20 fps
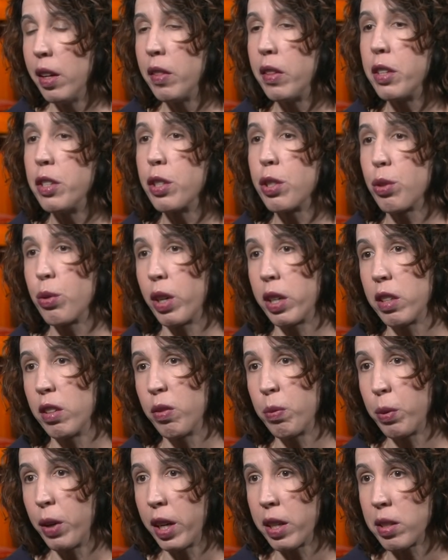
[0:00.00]
the
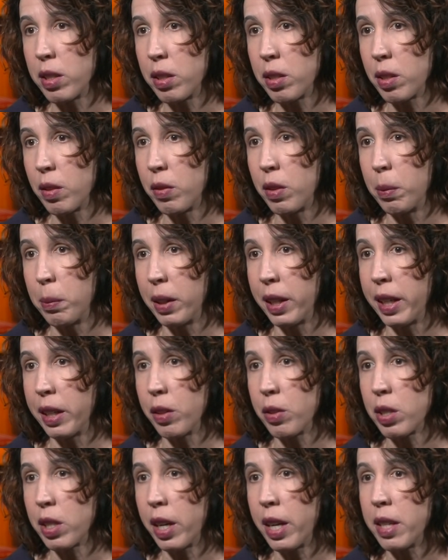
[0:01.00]
destructive process of the
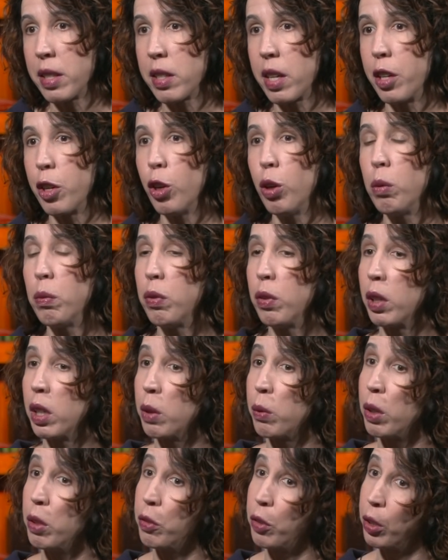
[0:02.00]
melanocytes and
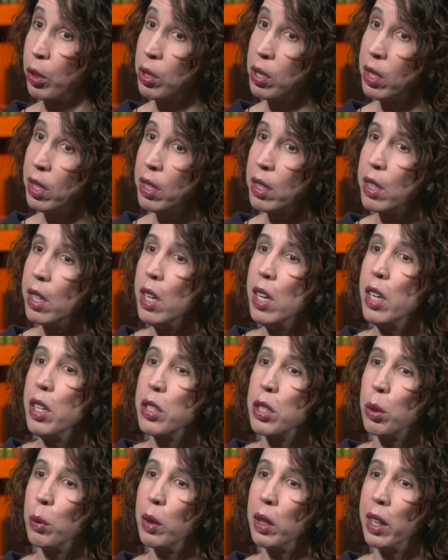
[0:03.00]
hopefully reverse it
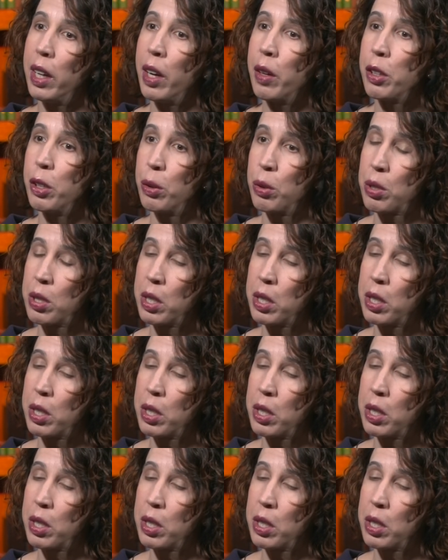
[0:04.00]
to allow your